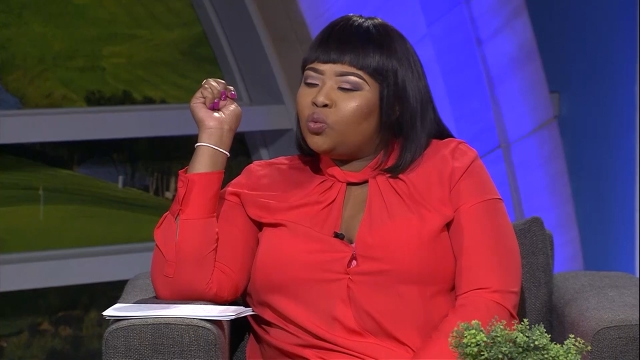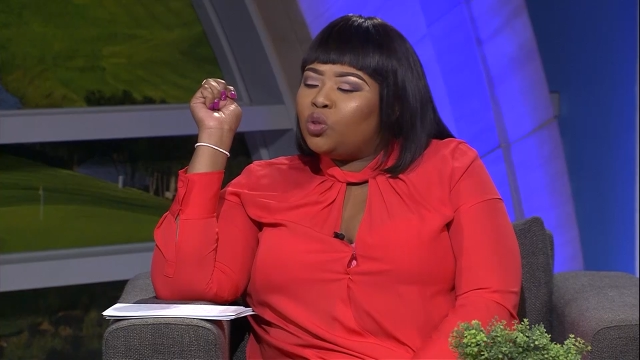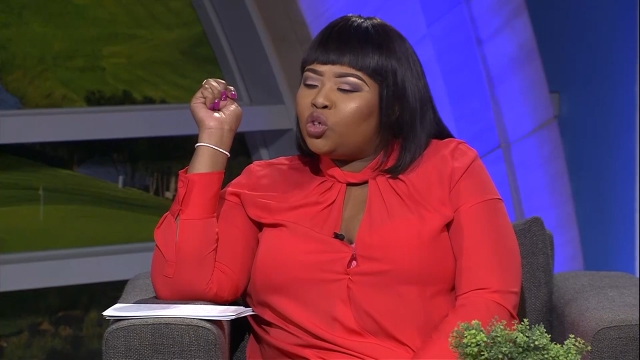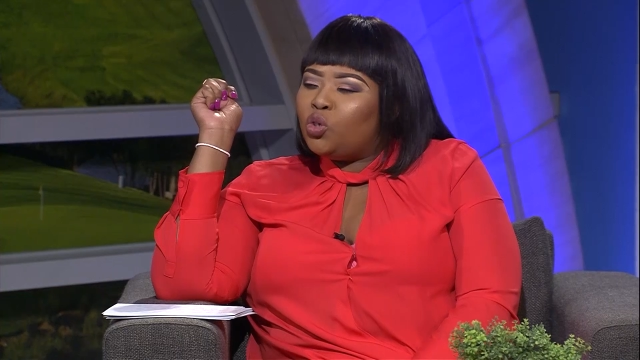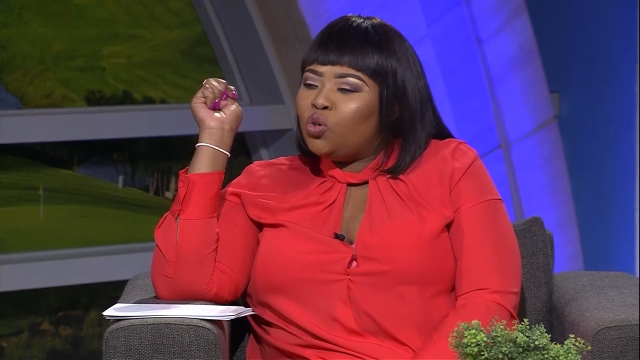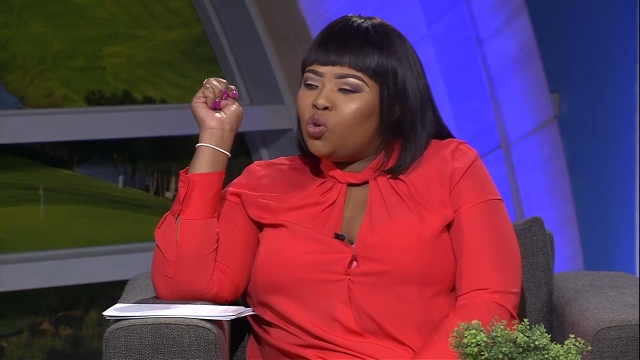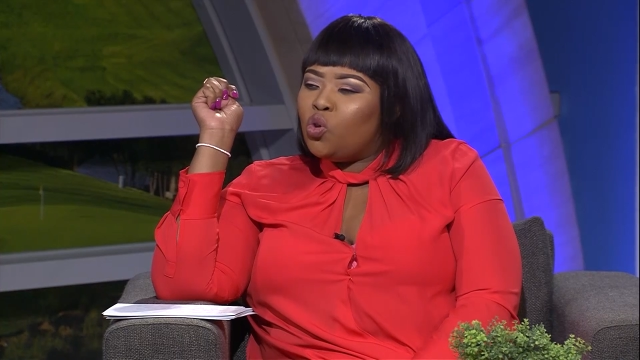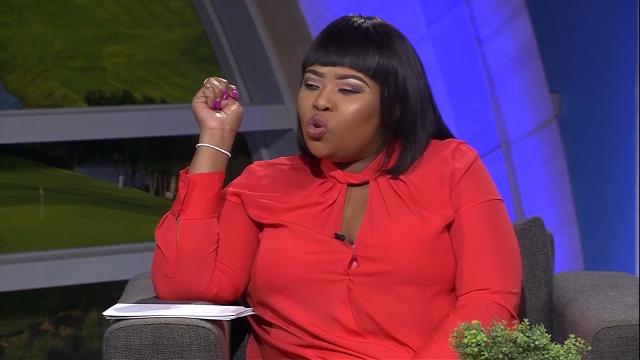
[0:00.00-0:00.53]

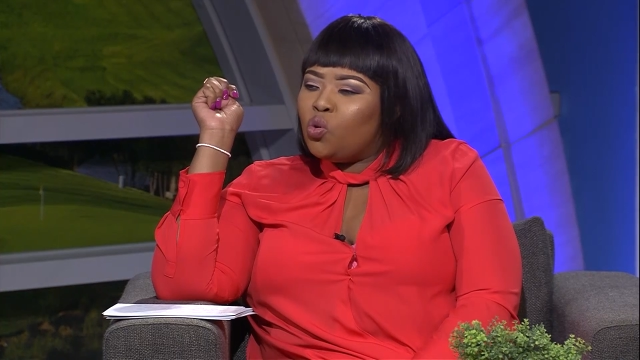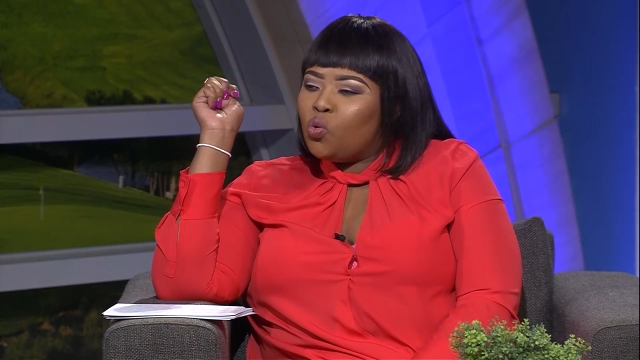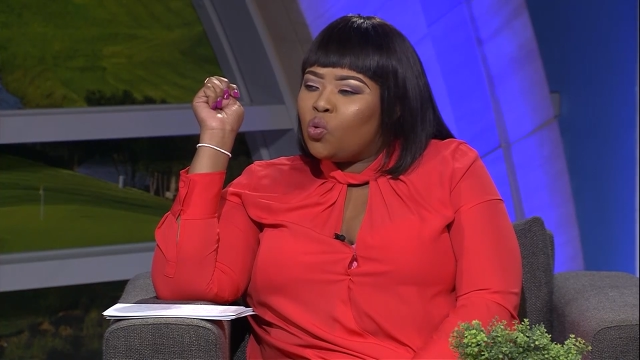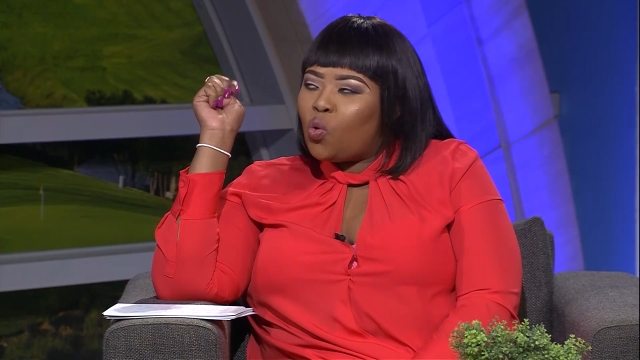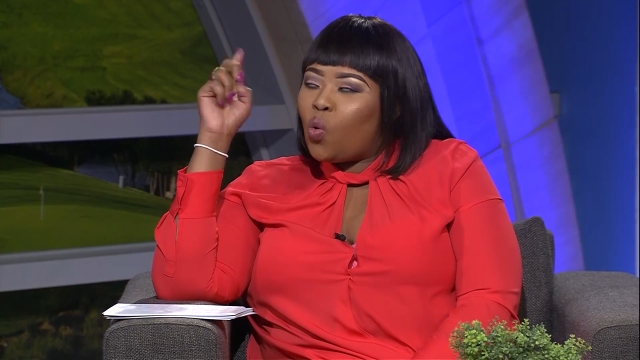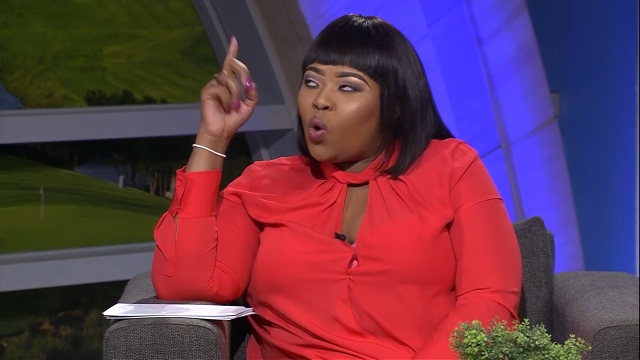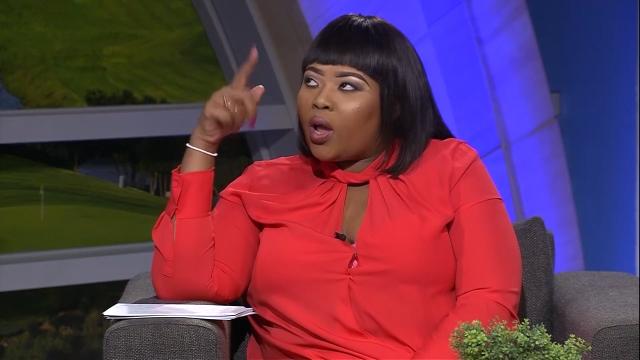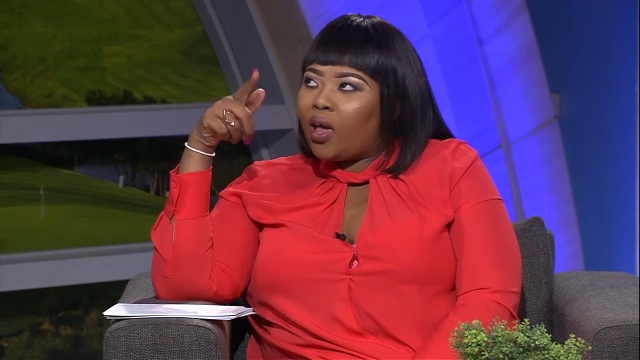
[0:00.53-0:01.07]
wish you knew
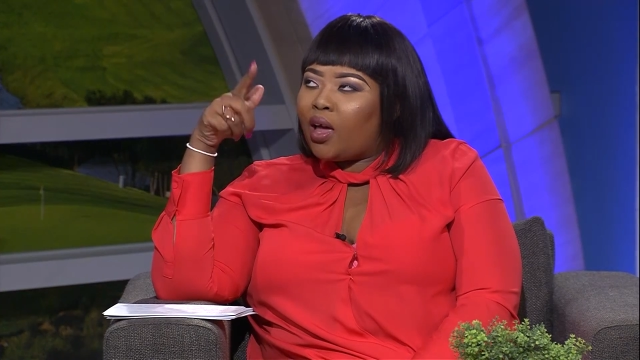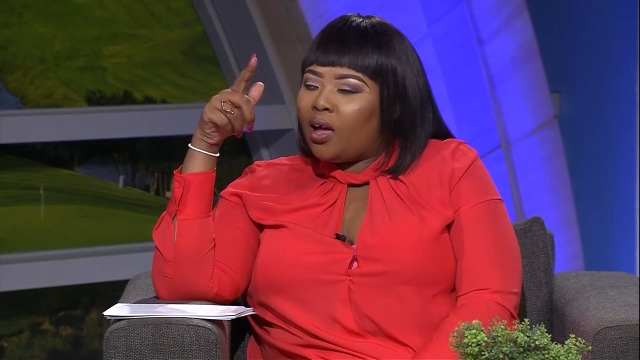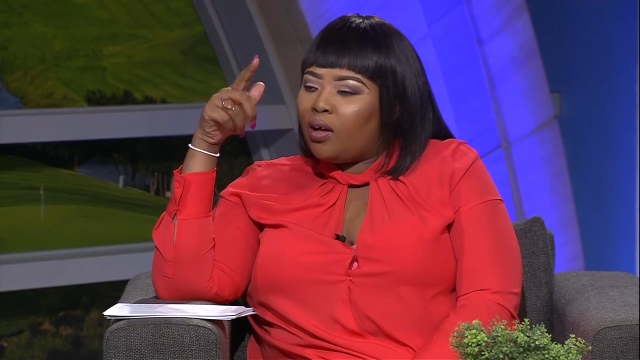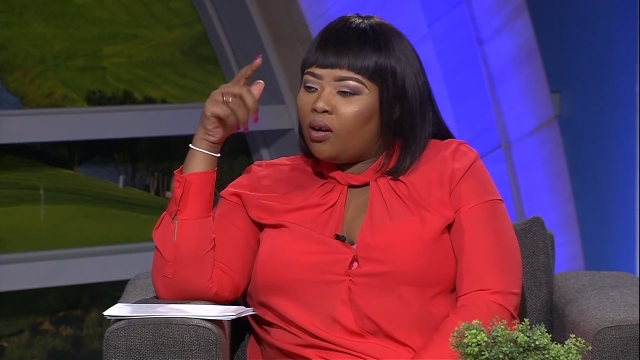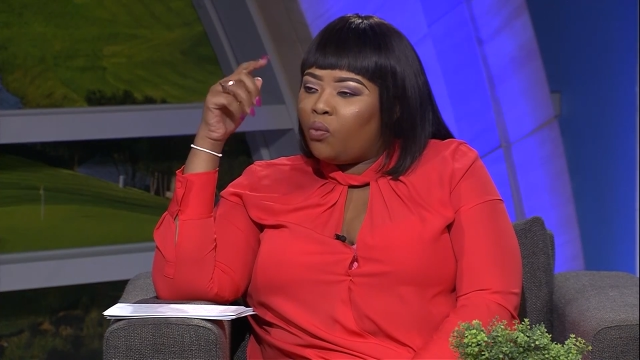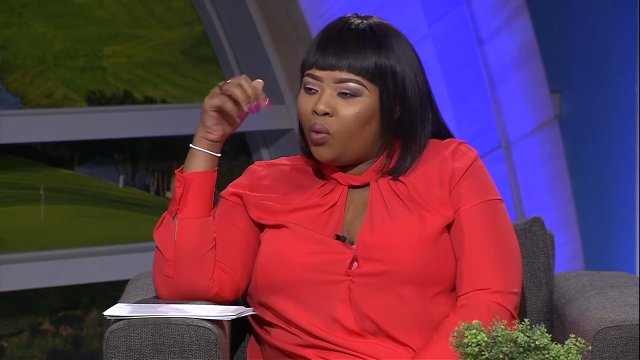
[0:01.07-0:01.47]
quicker